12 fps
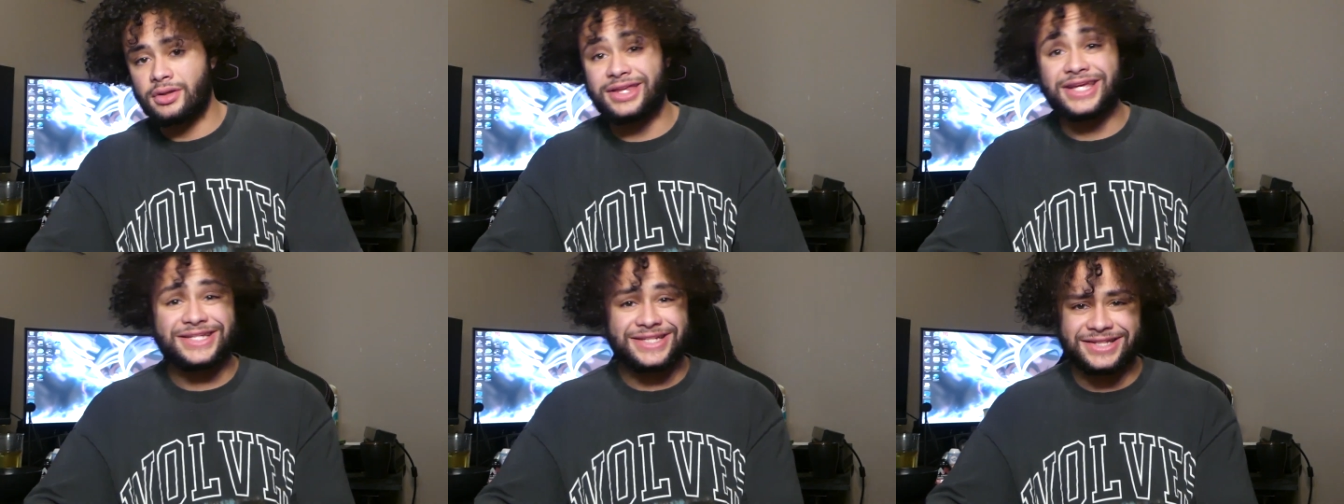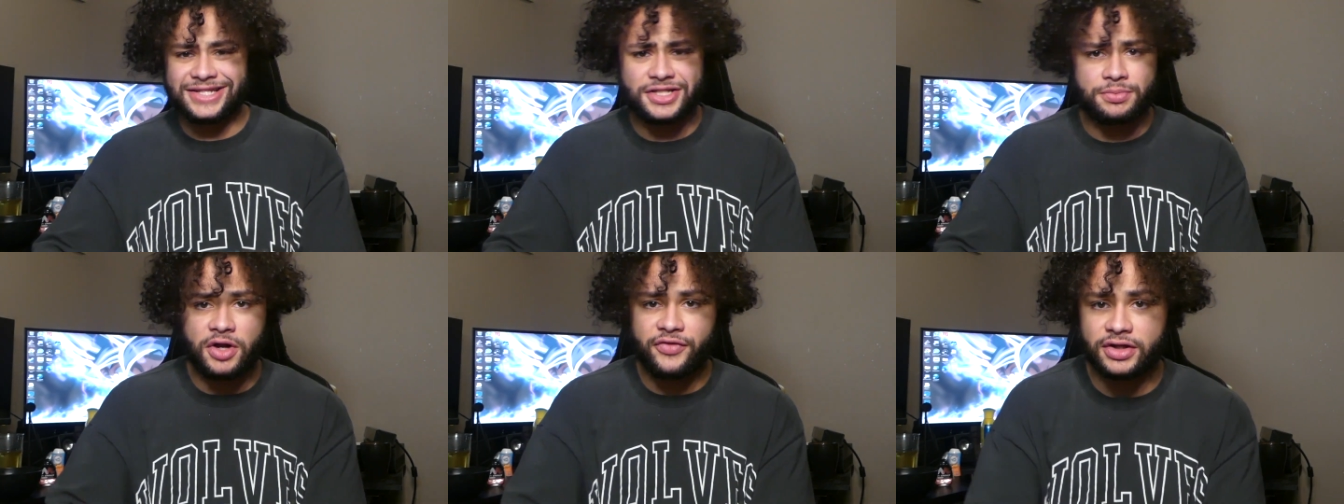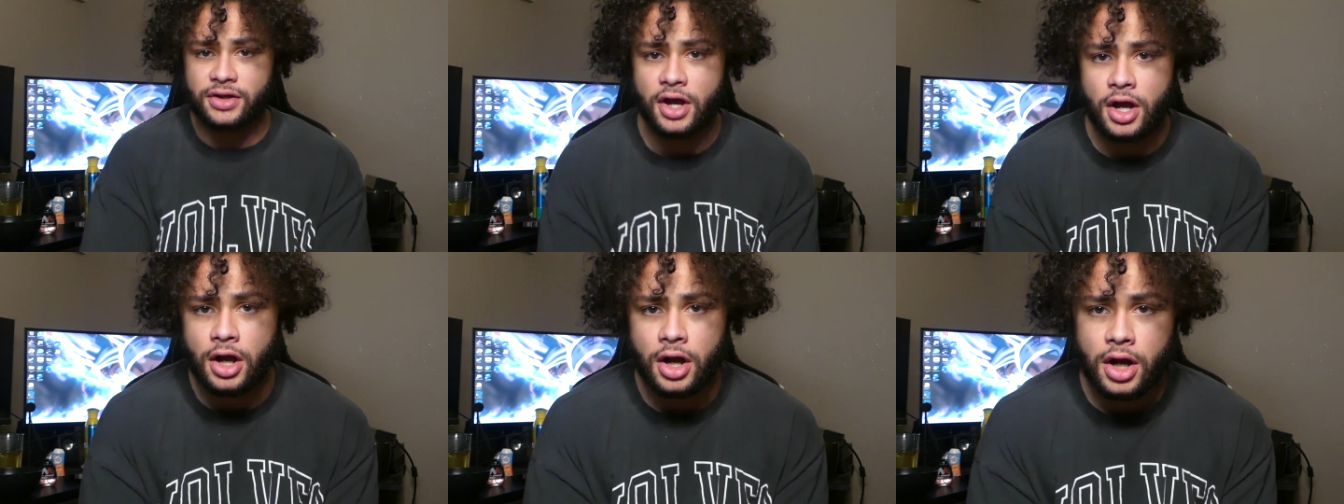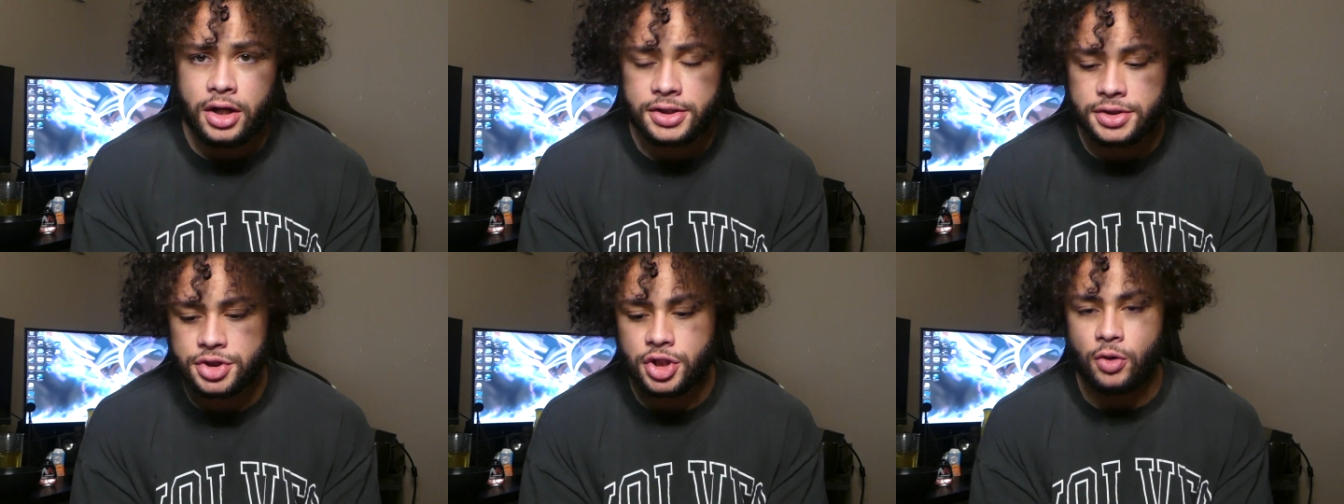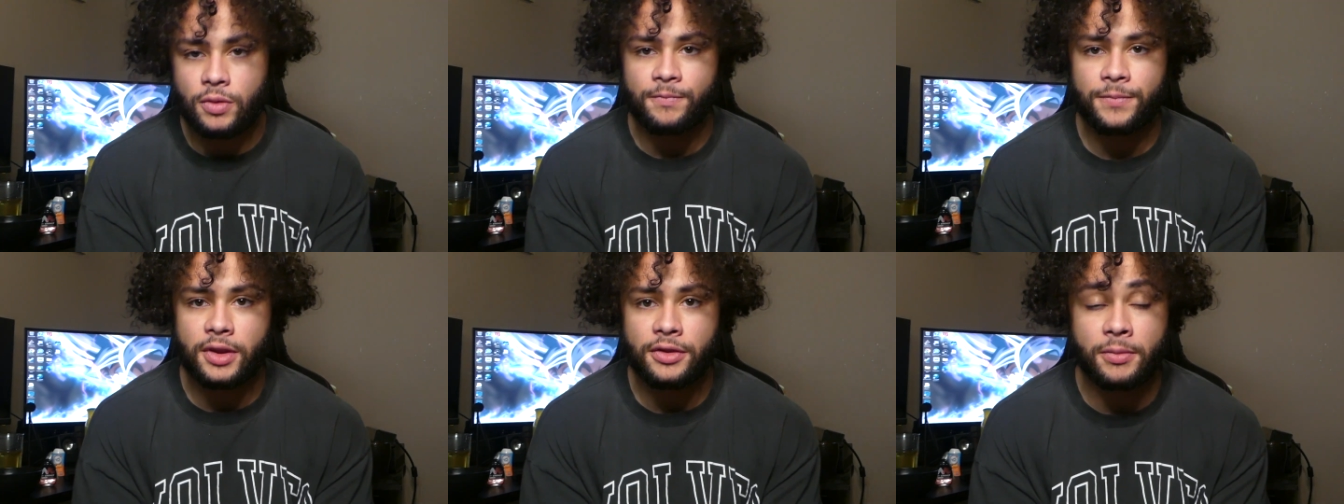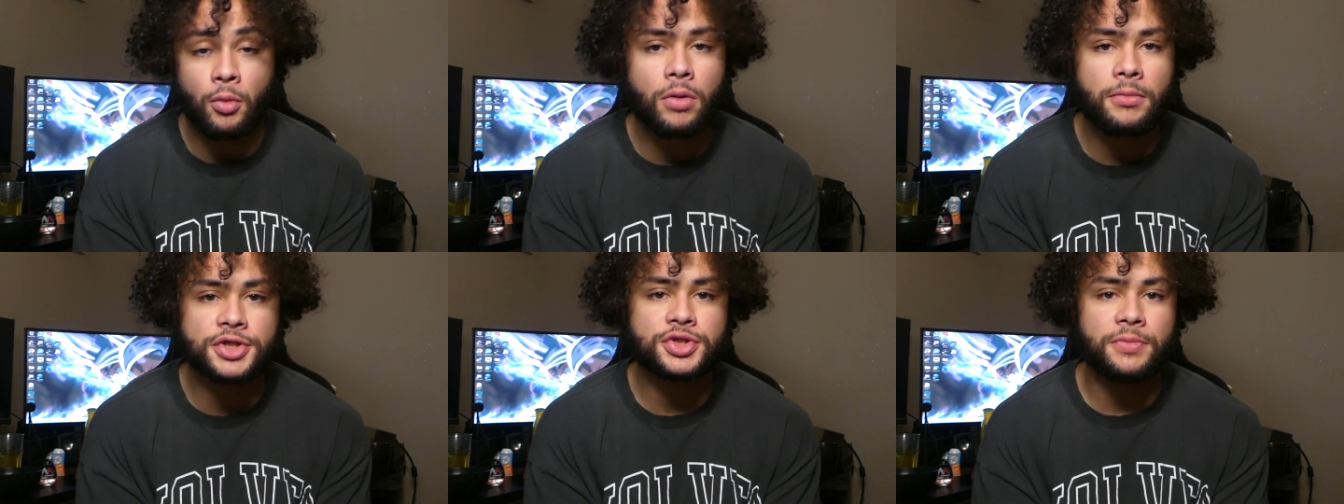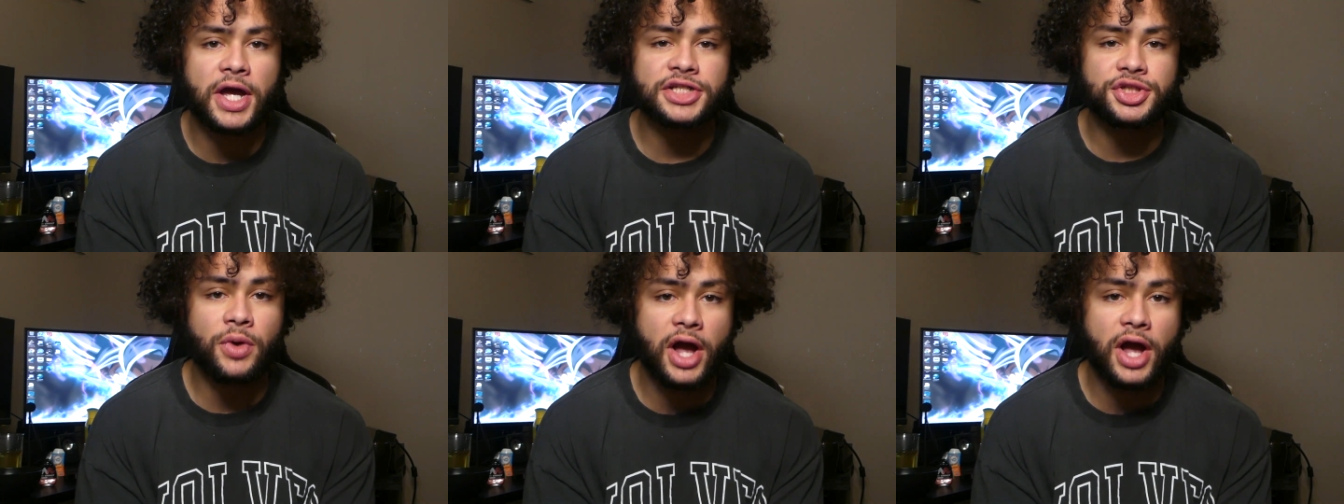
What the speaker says: This is perfect. So the more muscle mass you